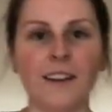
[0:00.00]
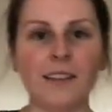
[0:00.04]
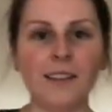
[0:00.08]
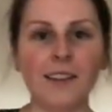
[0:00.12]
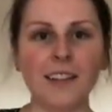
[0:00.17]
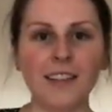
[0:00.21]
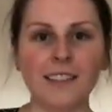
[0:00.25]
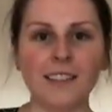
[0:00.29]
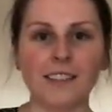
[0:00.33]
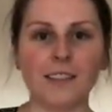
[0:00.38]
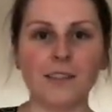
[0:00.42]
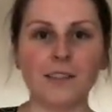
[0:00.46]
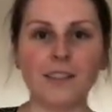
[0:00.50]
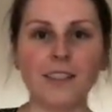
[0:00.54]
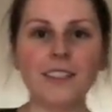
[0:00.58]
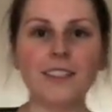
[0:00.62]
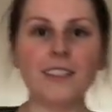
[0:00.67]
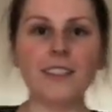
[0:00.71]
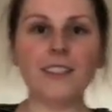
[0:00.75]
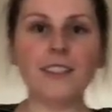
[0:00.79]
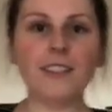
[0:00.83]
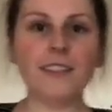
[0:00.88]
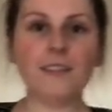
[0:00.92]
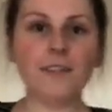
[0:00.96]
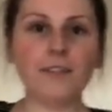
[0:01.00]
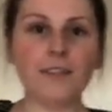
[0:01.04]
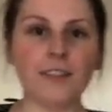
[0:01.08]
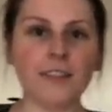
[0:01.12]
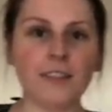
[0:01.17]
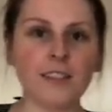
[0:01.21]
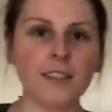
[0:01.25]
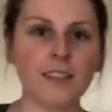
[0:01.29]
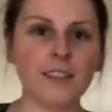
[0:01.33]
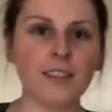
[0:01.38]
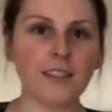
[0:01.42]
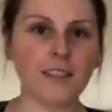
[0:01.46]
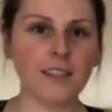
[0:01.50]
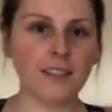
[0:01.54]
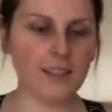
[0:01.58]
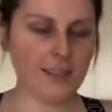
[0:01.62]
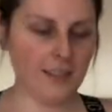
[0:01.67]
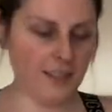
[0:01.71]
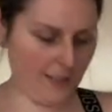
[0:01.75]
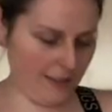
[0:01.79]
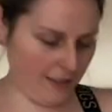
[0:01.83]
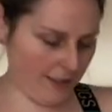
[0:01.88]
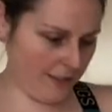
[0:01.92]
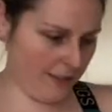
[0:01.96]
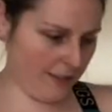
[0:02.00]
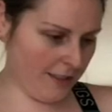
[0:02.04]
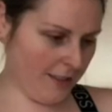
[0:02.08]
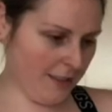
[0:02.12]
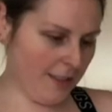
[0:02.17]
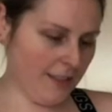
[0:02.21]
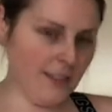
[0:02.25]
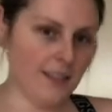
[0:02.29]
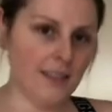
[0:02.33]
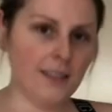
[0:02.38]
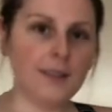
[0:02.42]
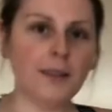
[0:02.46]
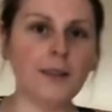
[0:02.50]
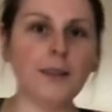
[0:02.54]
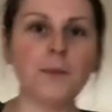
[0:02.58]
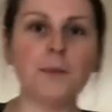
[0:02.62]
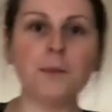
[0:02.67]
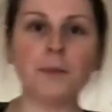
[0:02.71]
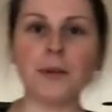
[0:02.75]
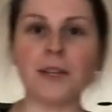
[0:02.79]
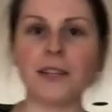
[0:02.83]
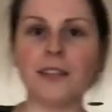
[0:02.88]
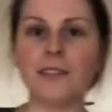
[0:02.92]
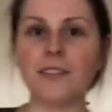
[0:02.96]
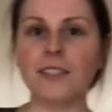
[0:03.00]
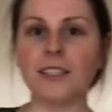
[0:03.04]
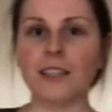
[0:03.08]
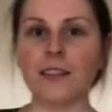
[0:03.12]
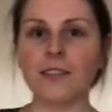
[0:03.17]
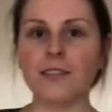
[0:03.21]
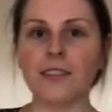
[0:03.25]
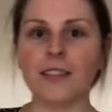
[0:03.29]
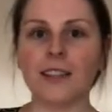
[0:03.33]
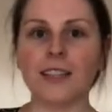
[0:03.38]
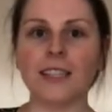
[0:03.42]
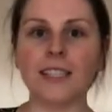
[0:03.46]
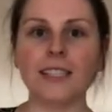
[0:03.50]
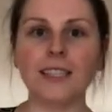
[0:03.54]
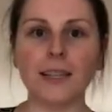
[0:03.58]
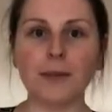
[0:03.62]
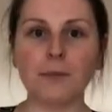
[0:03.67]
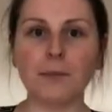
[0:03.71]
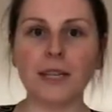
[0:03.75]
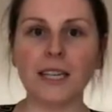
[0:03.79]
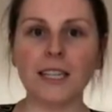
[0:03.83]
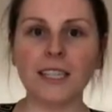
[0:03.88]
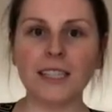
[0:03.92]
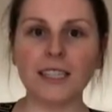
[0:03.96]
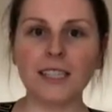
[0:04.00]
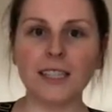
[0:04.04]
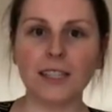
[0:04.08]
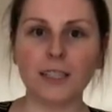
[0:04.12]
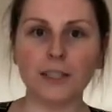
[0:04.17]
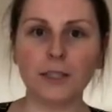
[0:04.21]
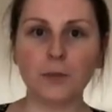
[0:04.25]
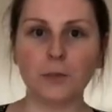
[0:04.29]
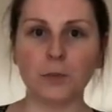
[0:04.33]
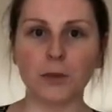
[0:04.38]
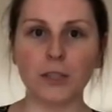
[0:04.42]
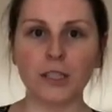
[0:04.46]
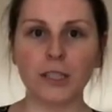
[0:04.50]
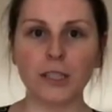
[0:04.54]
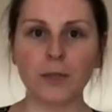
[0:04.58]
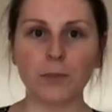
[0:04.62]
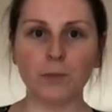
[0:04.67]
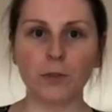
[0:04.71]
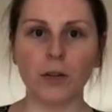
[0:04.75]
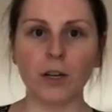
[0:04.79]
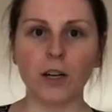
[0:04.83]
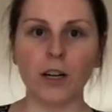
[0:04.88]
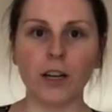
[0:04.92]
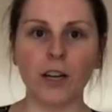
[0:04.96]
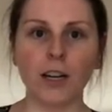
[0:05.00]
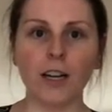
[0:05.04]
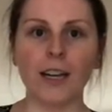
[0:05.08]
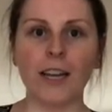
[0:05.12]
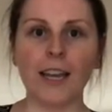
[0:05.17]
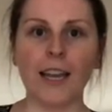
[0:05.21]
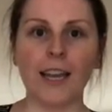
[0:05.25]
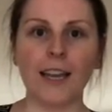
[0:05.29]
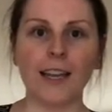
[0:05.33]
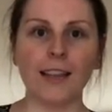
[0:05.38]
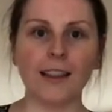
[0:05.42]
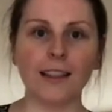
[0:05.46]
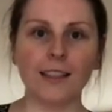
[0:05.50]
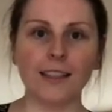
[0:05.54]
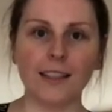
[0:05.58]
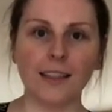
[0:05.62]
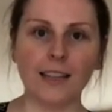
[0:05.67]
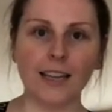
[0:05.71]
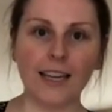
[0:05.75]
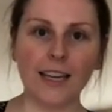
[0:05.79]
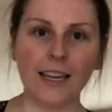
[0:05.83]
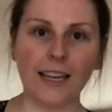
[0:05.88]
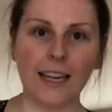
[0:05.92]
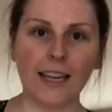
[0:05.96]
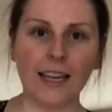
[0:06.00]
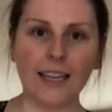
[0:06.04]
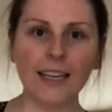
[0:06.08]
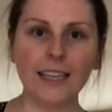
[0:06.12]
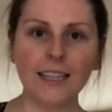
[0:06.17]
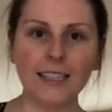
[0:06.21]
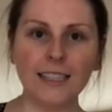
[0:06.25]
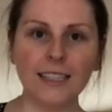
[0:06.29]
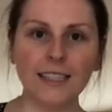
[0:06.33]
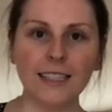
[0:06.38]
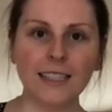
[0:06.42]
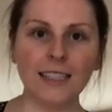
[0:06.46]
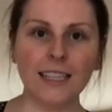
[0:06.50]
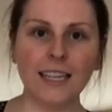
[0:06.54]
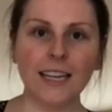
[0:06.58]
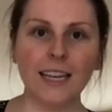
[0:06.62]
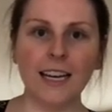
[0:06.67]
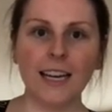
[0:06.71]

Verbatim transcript: Okay, so this is the first bit of stuff that they sent me. It's the sports bra and the leggings.